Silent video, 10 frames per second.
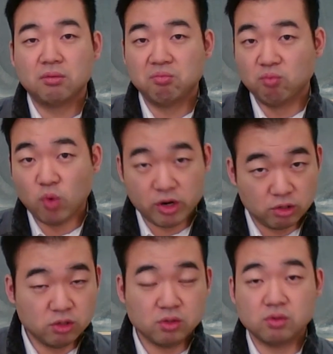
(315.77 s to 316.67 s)

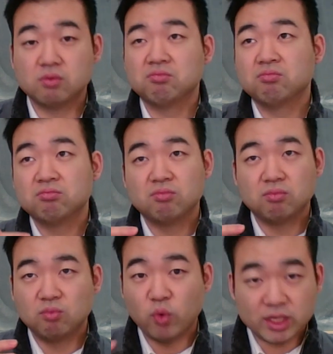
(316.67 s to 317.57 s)
Waterloo,
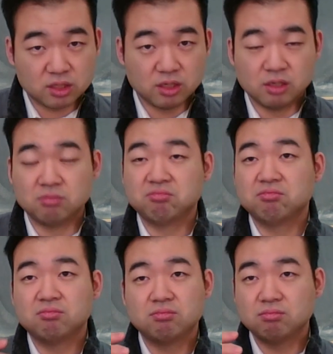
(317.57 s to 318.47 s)
Western,
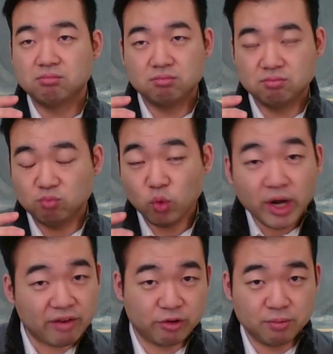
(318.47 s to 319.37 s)

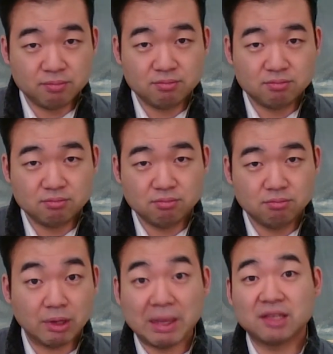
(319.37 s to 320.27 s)
whatever,
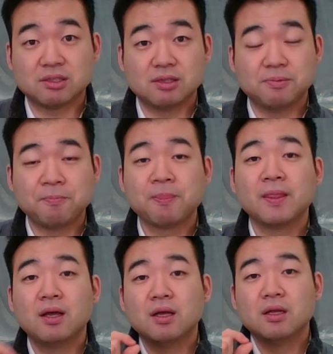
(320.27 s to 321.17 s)
McMaster.
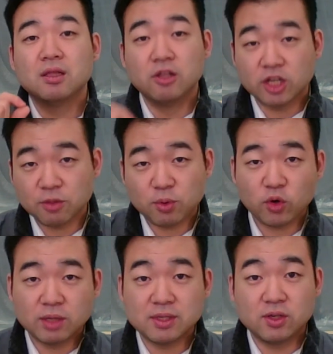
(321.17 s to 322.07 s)
Look at the
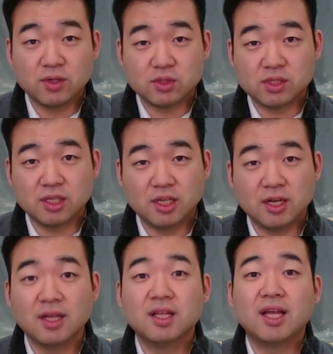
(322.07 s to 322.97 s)
programs that you're interested in
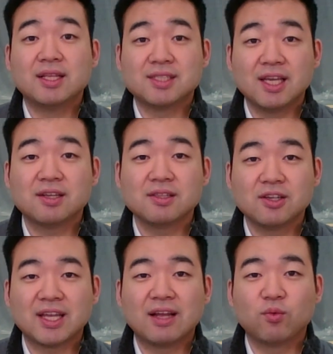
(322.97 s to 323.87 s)
and take a look
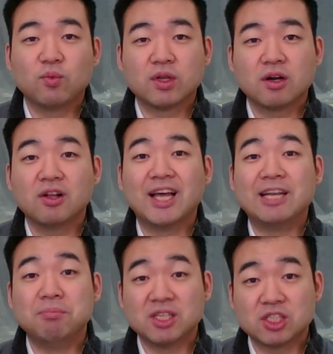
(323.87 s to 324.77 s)
at what we call
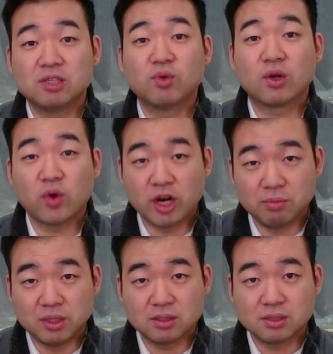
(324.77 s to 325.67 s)
admission
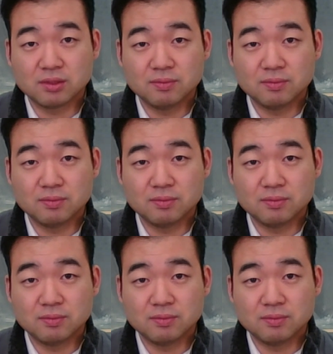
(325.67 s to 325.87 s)
requirements.